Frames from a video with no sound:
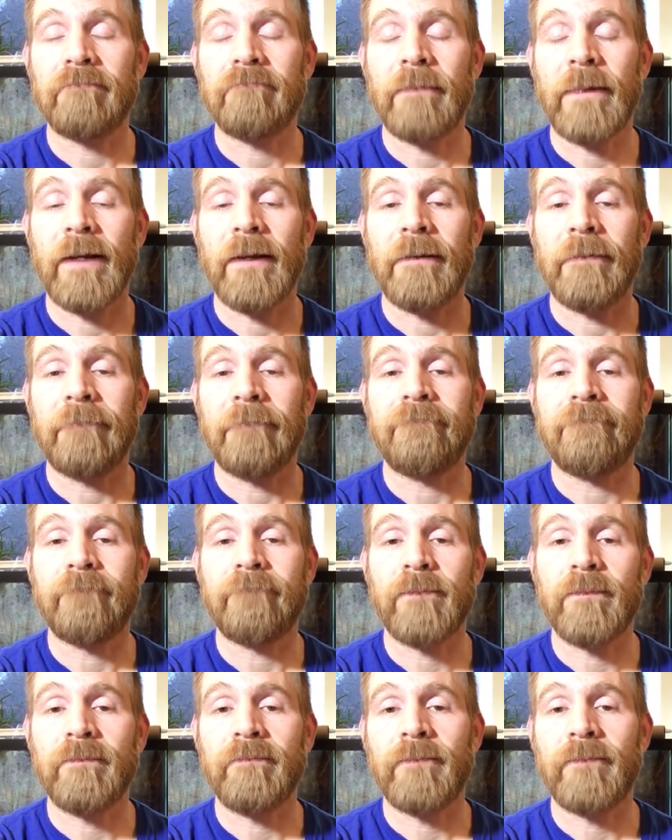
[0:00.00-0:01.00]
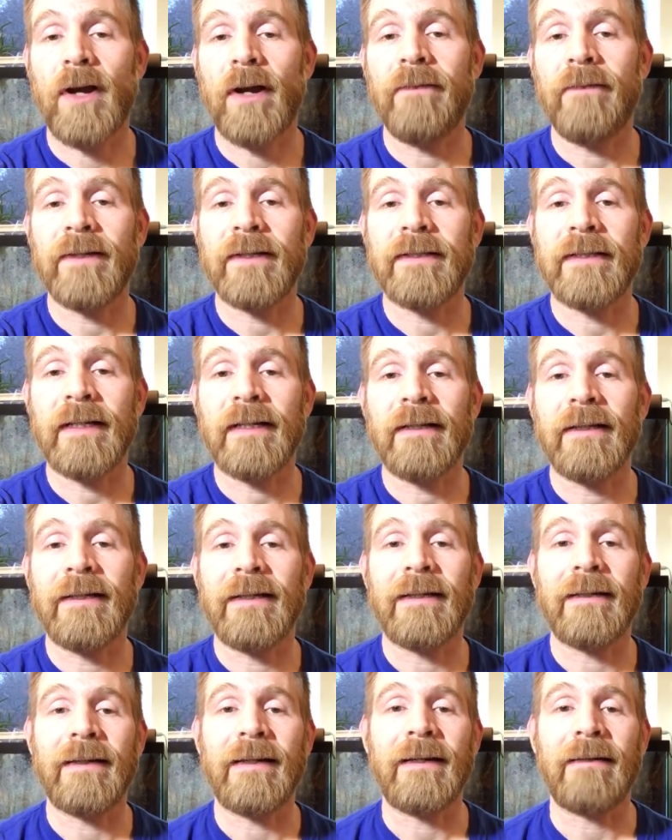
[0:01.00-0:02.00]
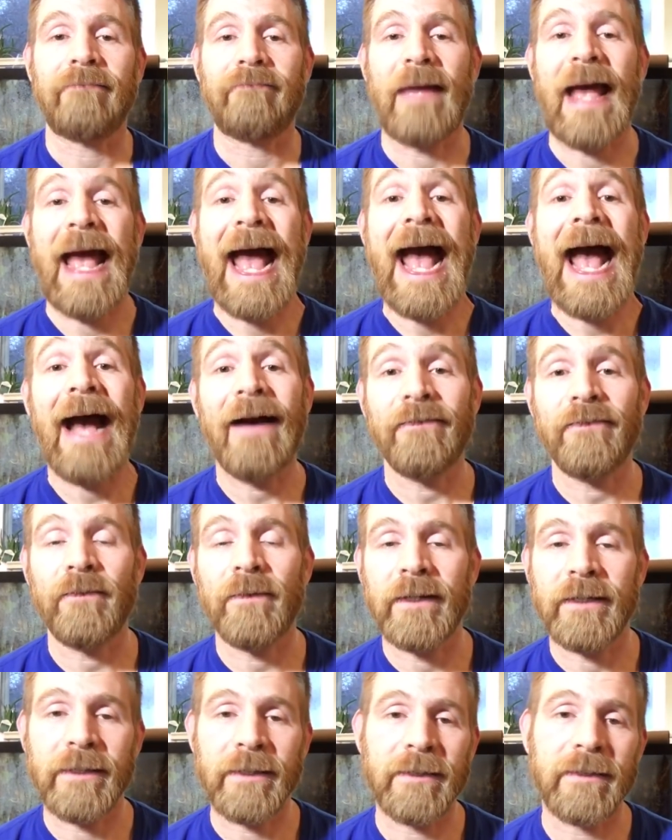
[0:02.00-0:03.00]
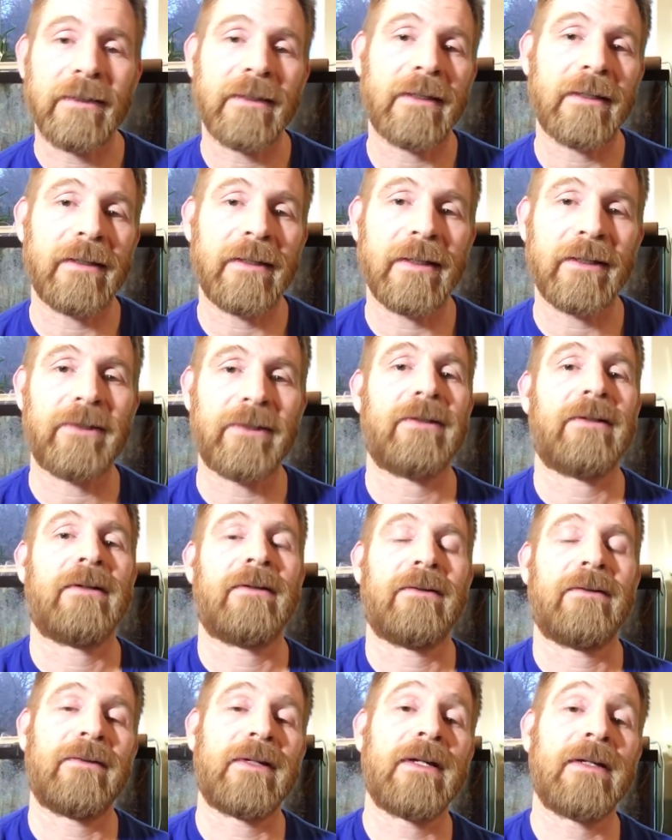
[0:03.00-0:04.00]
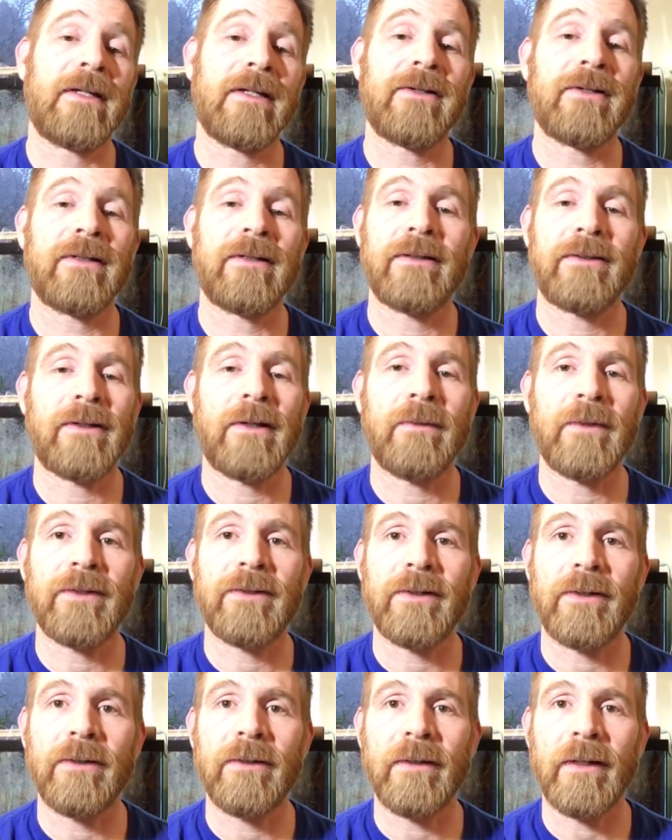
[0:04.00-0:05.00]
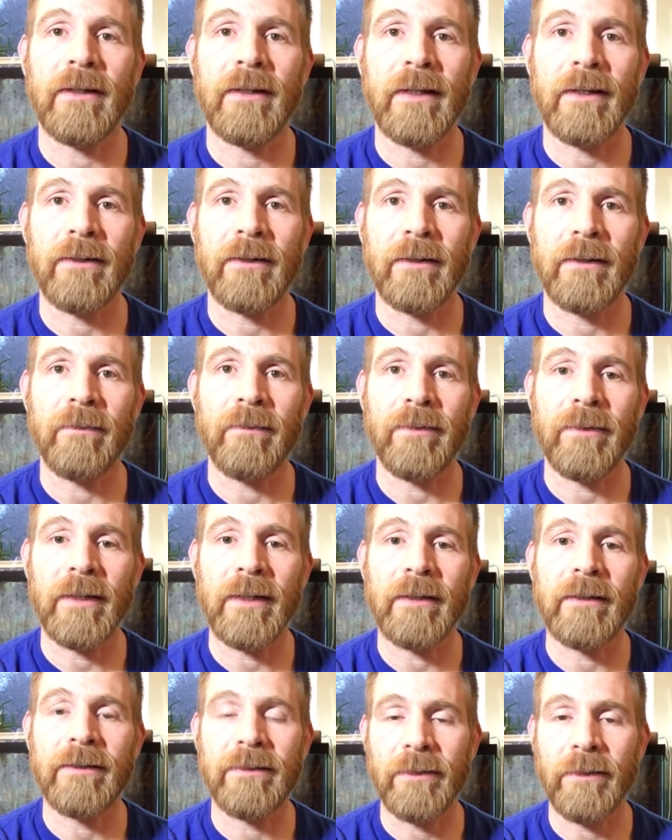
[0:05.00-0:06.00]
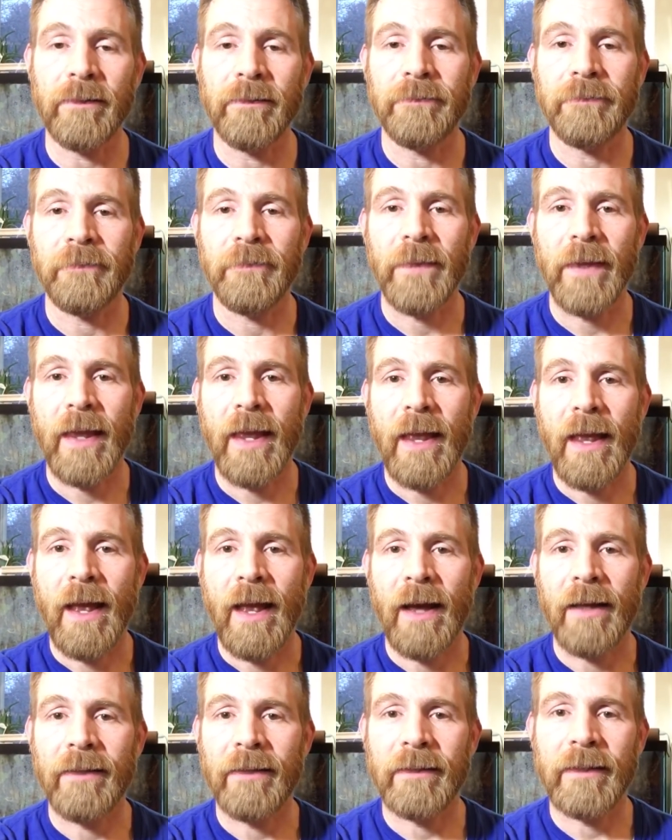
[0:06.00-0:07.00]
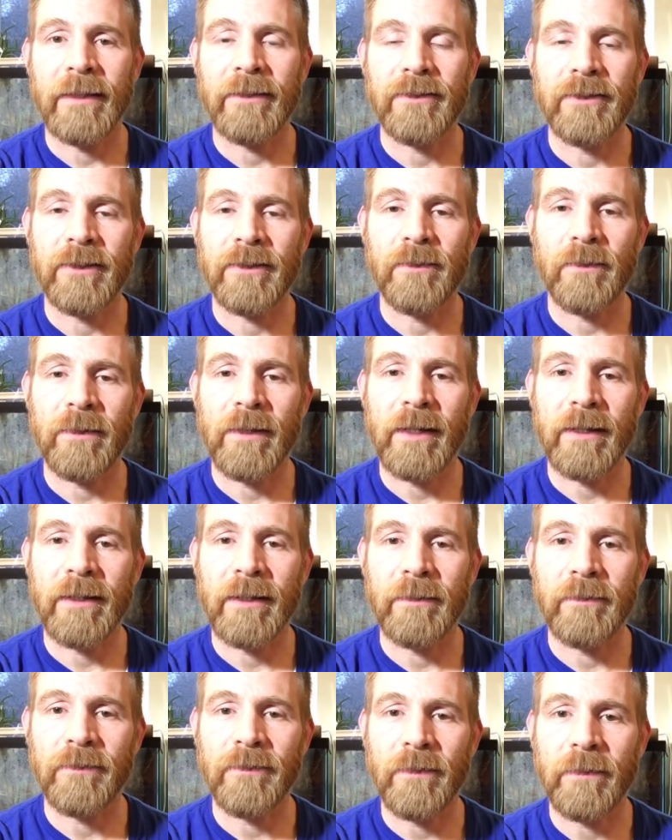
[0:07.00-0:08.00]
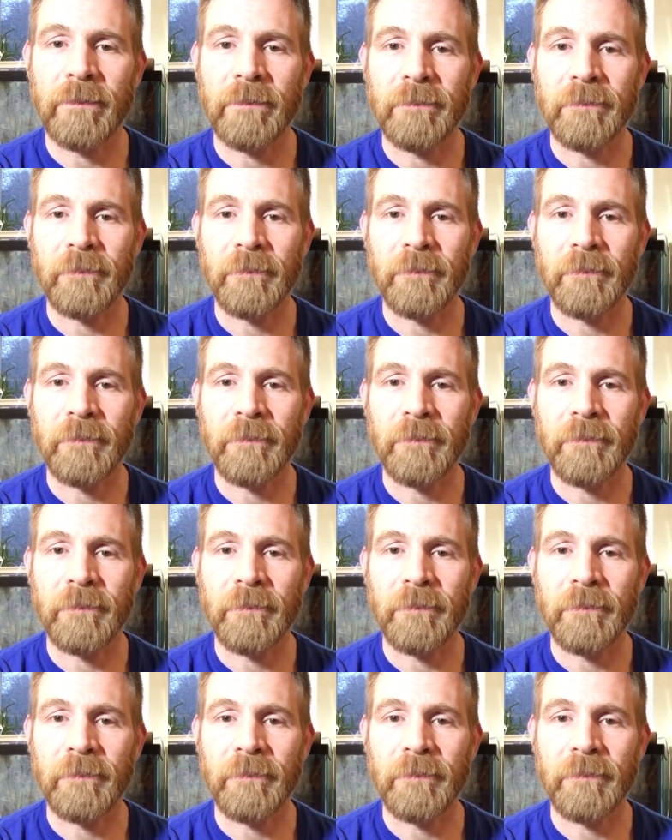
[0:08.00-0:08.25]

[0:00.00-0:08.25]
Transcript: uh, convict cichlid in halfway decent condi conditions, is almost certain that they're going to breed. So I think that's just where that comes from.